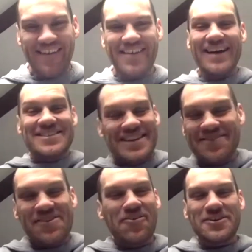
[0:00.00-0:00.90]

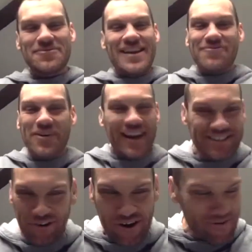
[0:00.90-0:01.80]
Well, let's
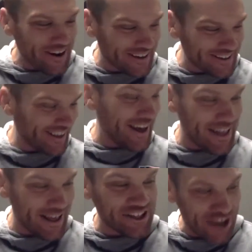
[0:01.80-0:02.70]
talk about it, because
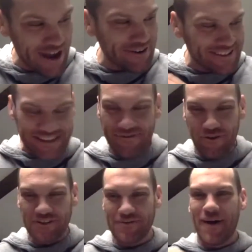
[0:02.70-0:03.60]
I genuinely didn't even
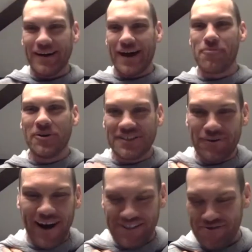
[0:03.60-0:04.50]
cross my mind. I wanted
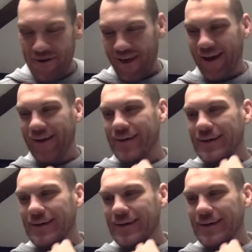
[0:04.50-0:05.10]
to ask you about